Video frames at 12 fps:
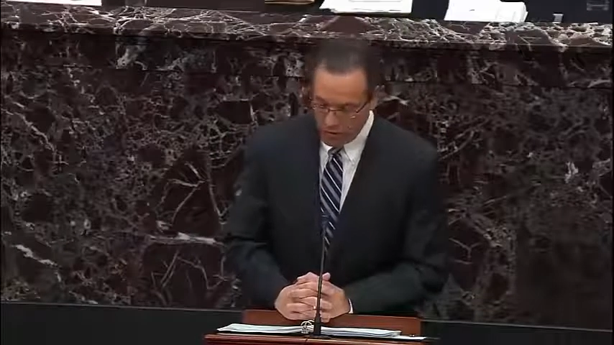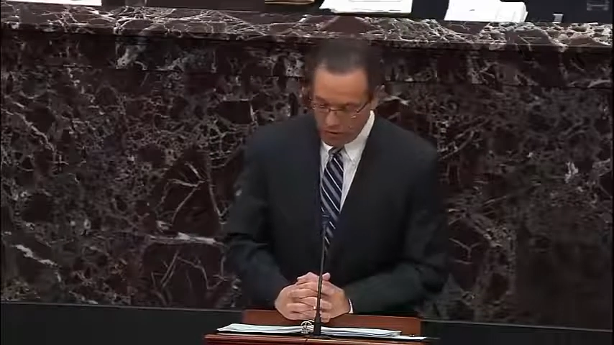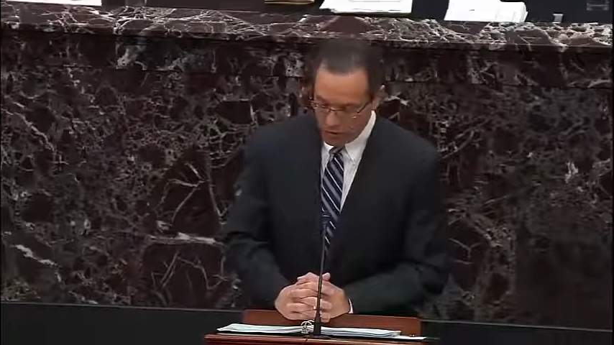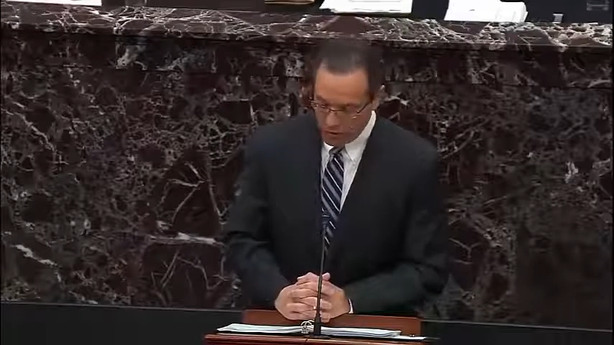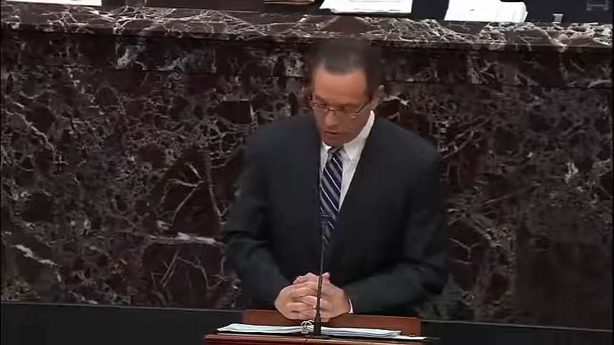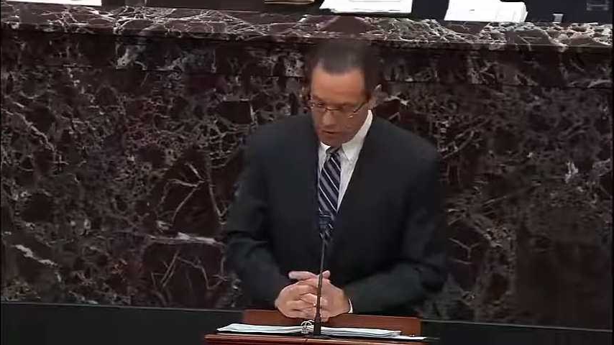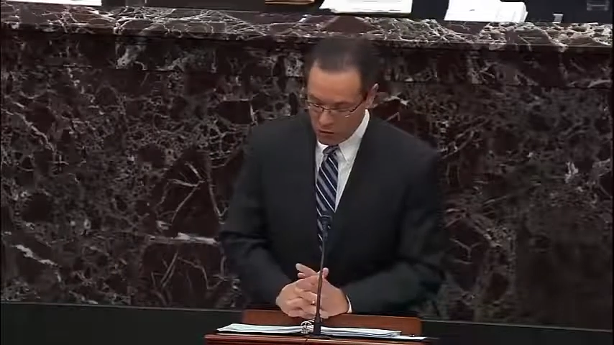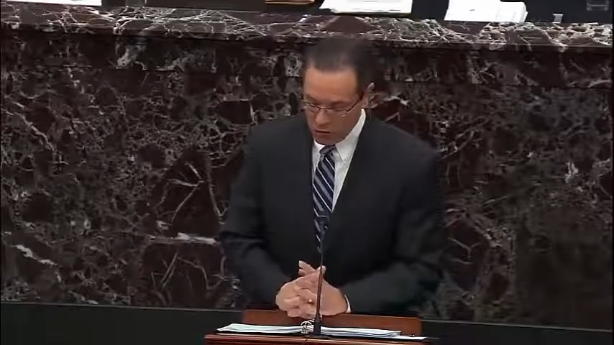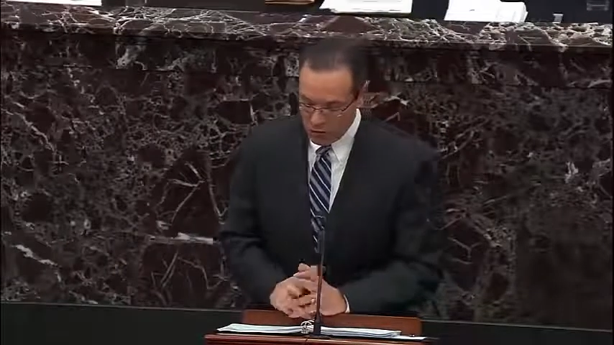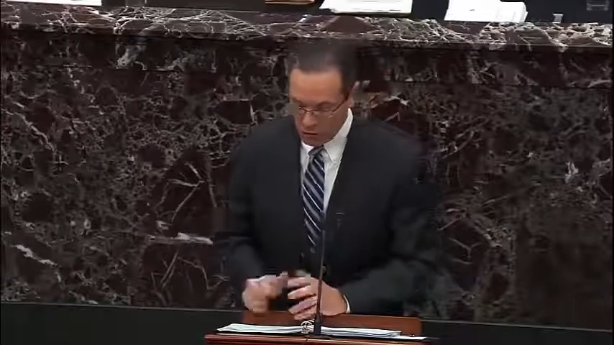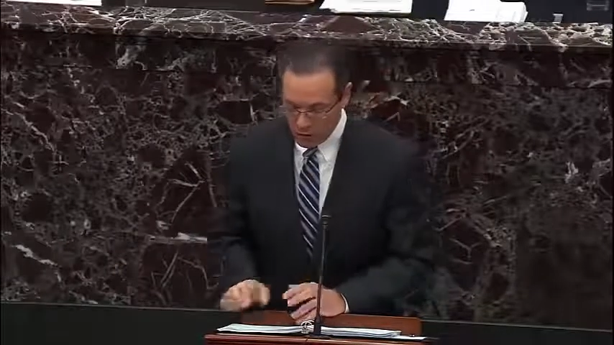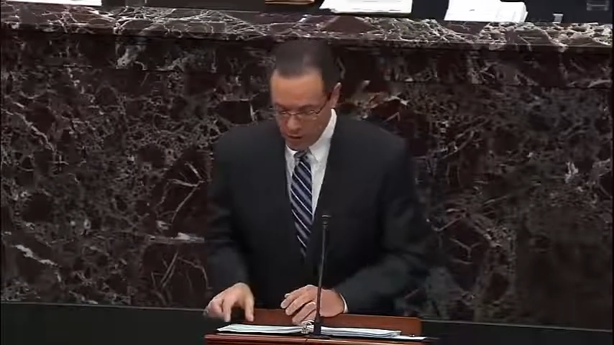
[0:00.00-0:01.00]

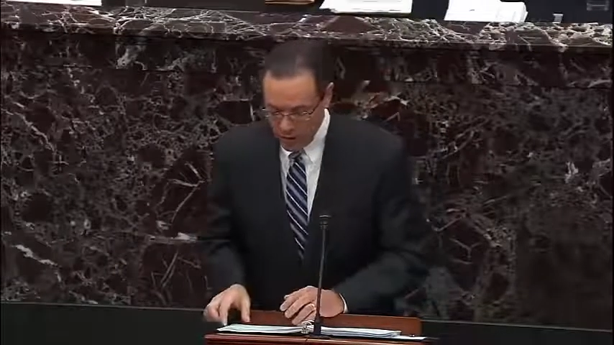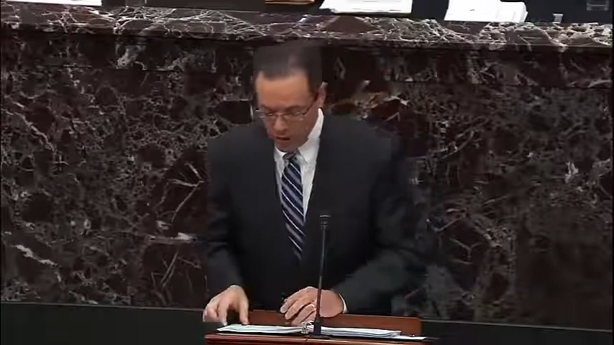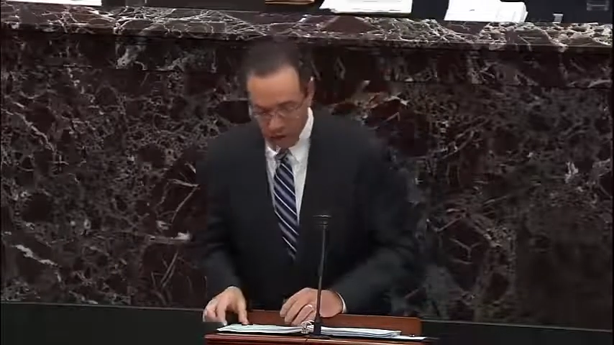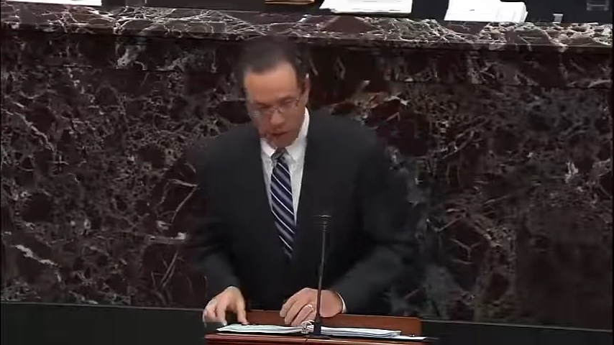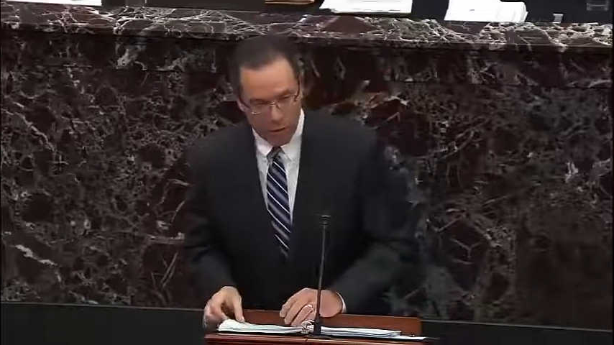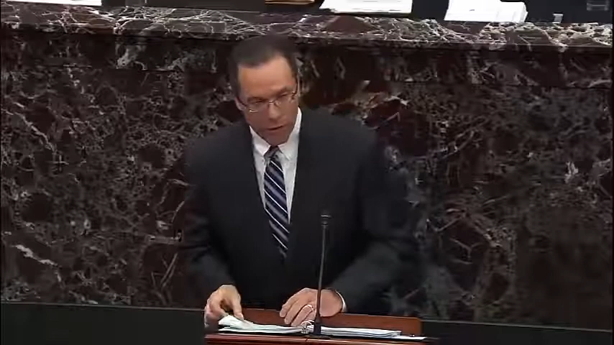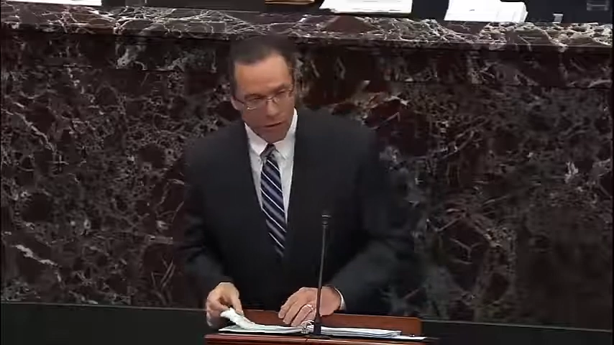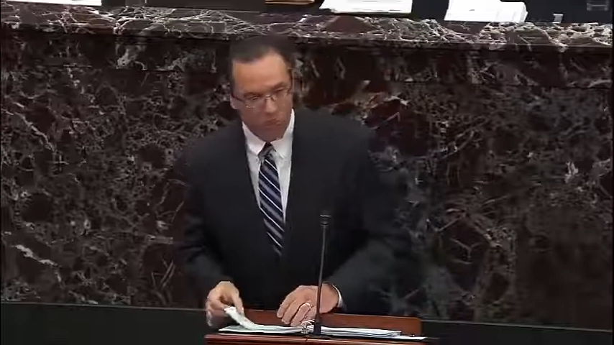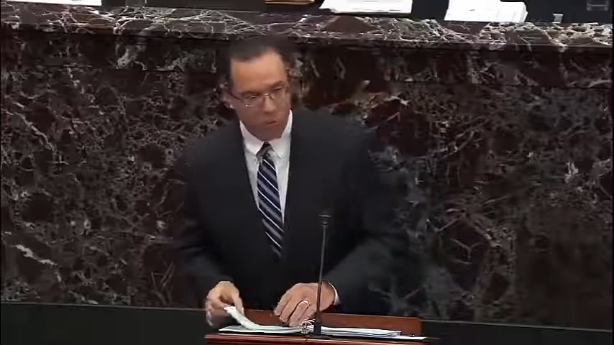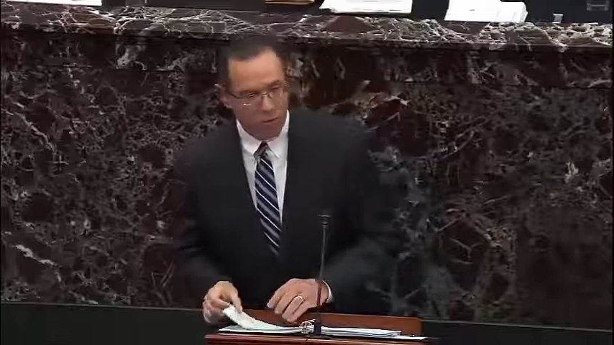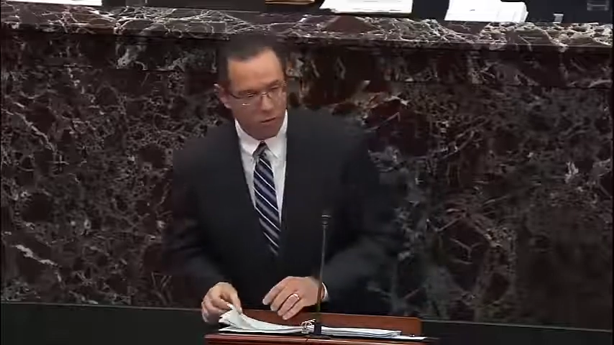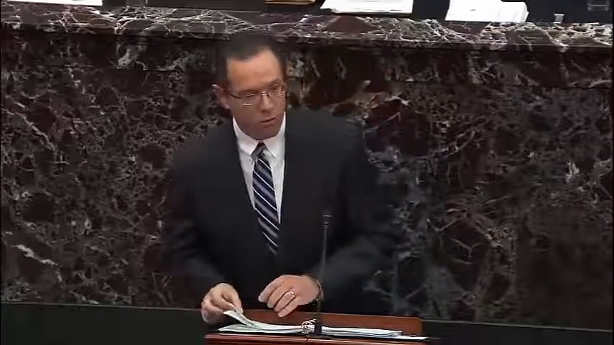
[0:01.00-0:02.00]
investigations. Here is
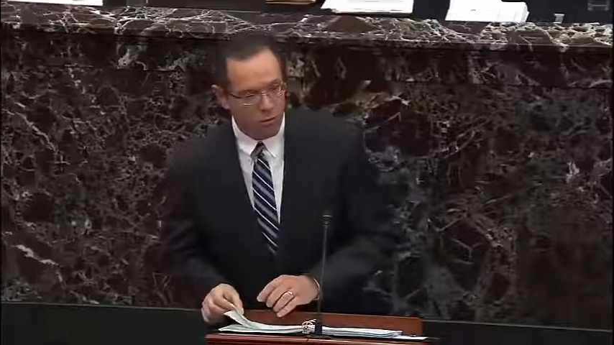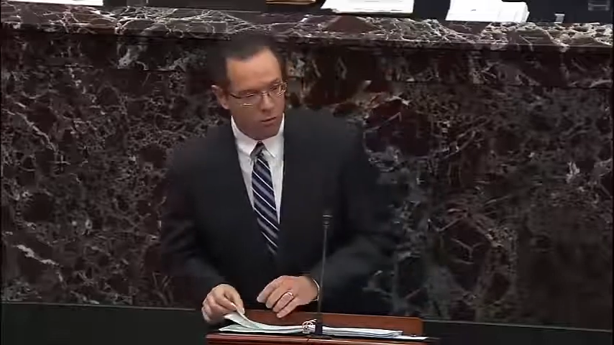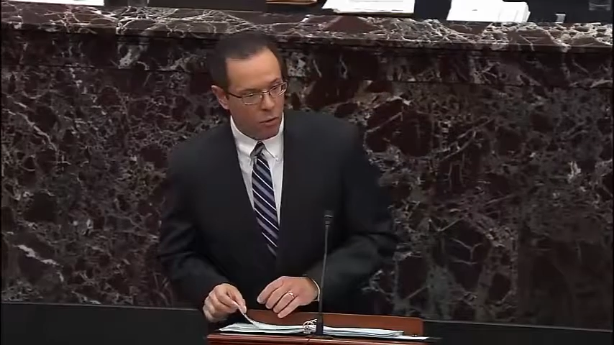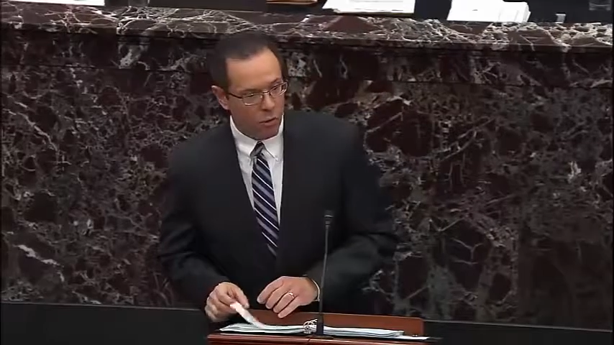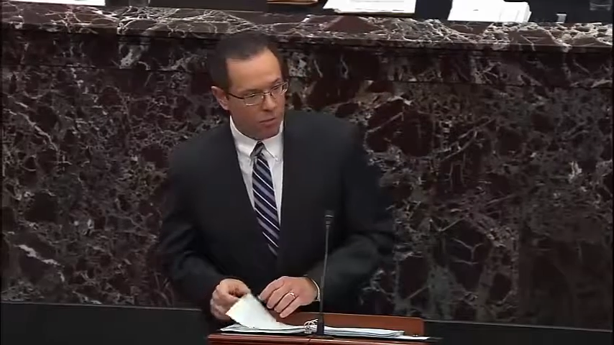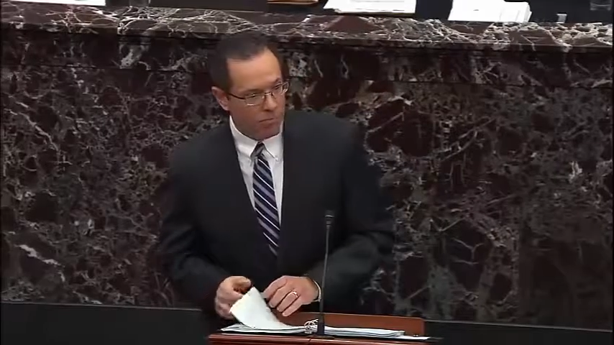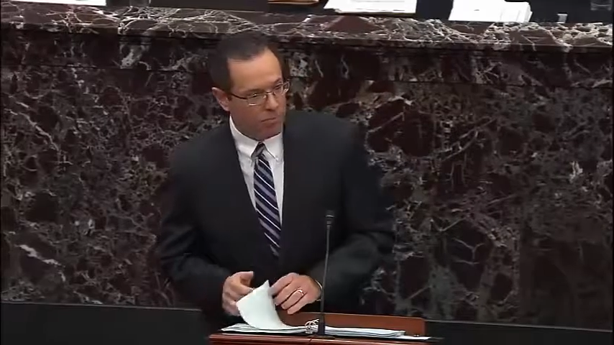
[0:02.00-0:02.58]
Ambassador Volker.